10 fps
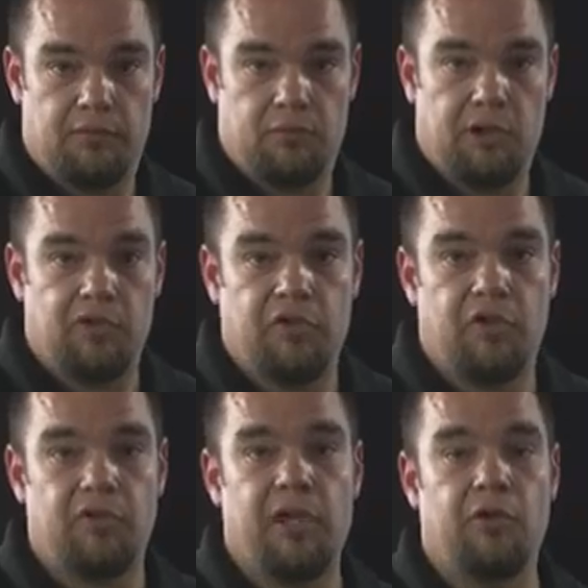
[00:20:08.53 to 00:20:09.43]
where it
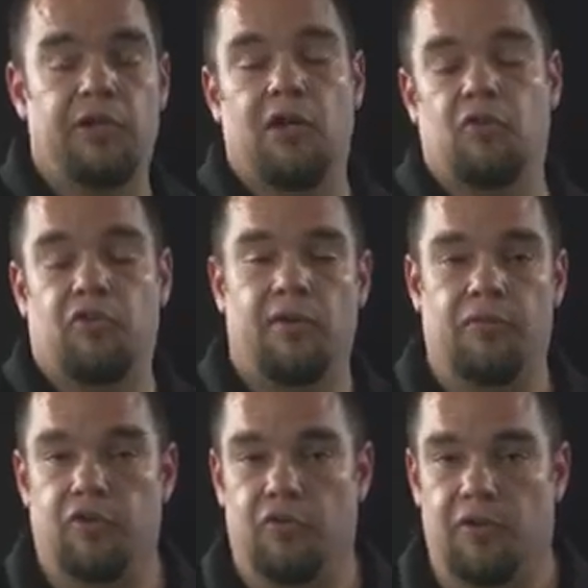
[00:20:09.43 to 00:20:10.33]
says elder care
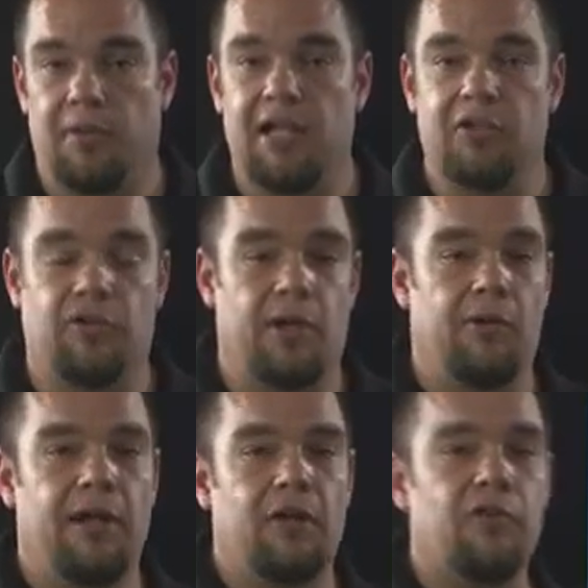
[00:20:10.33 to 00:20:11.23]
services on the page as
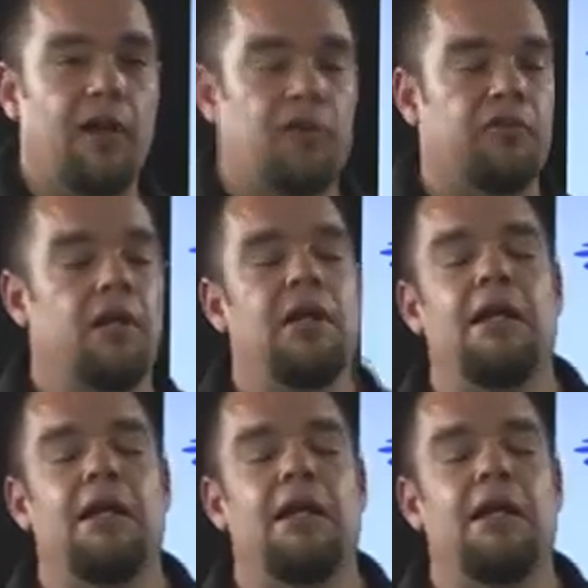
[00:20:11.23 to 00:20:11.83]
our anchor text.